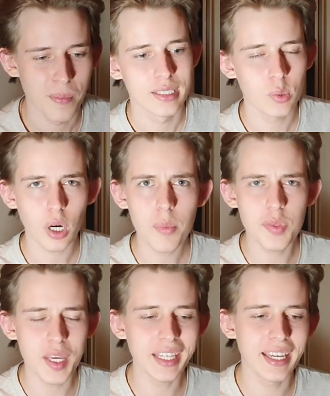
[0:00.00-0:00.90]
So what I'm
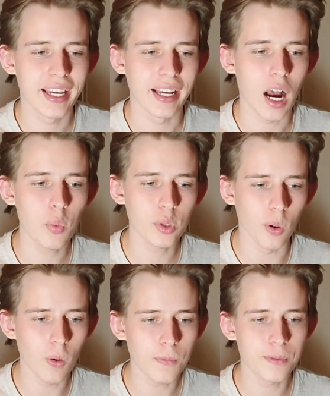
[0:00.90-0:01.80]
thinking, I would
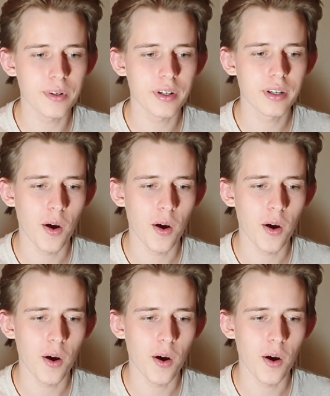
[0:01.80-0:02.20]
offer